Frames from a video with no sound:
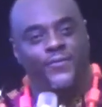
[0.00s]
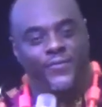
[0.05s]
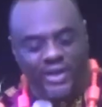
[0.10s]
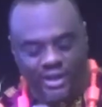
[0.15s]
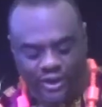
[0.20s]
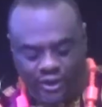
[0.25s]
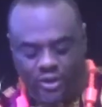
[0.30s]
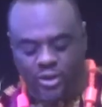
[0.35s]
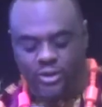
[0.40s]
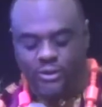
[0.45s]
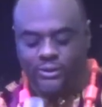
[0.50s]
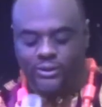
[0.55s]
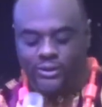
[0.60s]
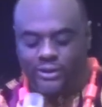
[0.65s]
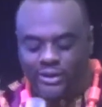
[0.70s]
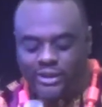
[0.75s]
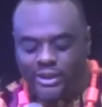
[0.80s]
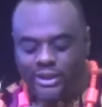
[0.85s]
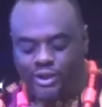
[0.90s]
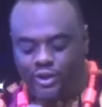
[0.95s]
Vision
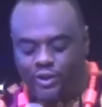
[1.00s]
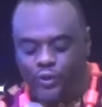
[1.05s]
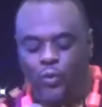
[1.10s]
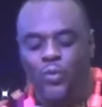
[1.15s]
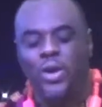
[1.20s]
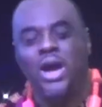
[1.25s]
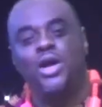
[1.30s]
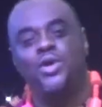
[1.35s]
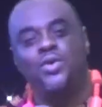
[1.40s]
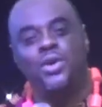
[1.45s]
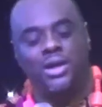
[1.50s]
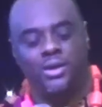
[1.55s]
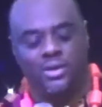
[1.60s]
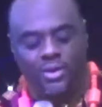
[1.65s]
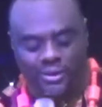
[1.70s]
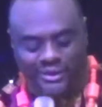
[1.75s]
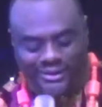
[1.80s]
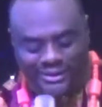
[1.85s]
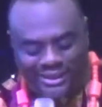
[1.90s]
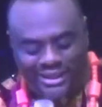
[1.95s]
is where you are
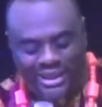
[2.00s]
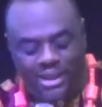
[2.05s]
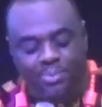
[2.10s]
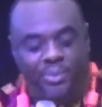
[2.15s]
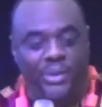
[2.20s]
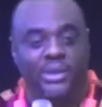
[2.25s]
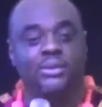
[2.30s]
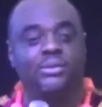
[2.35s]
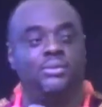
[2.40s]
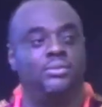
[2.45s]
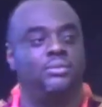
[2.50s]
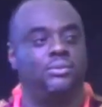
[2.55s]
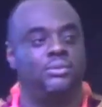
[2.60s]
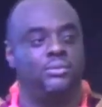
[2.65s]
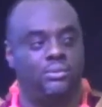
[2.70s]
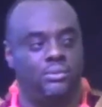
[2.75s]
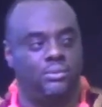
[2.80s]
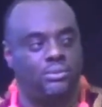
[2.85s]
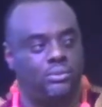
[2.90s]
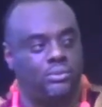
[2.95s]
not sleeping.
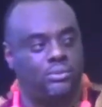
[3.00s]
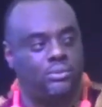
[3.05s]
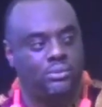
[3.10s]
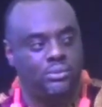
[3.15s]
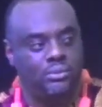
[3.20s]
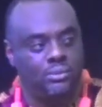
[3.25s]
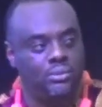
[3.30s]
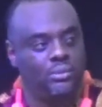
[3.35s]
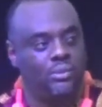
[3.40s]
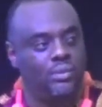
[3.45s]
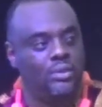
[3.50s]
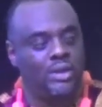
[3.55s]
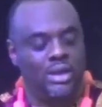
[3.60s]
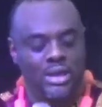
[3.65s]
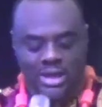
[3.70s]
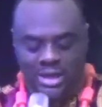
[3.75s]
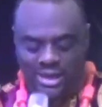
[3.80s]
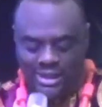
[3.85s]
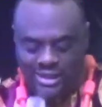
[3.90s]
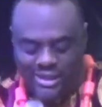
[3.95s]

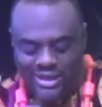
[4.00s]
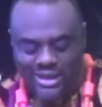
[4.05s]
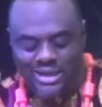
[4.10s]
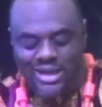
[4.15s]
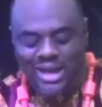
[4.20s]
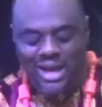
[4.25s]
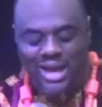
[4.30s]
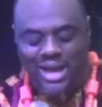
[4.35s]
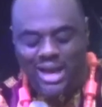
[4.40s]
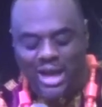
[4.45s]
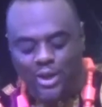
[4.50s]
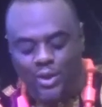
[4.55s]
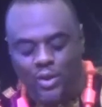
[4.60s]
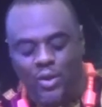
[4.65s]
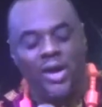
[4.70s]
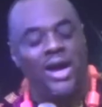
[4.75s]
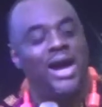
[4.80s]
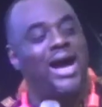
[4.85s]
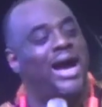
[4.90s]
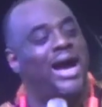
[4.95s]
Neither are your